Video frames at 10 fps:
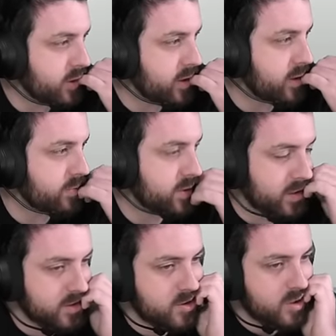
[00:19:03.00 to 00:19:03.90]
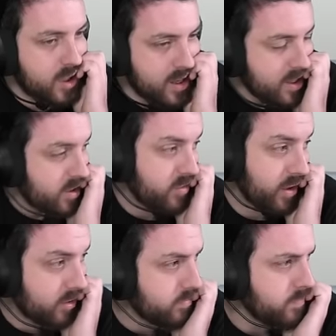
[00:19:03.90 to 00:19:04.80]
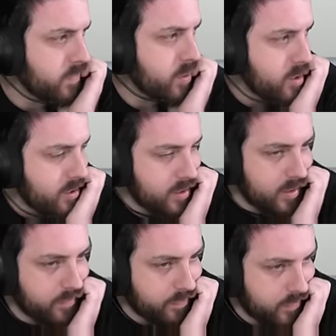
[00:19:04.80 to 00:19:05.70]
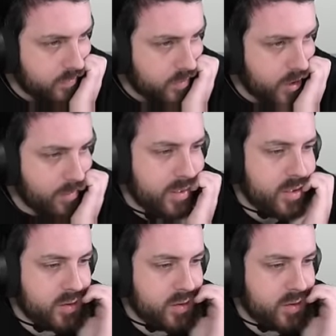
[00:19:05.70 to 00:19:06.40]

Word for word: um, sausage, you reckon? I mean,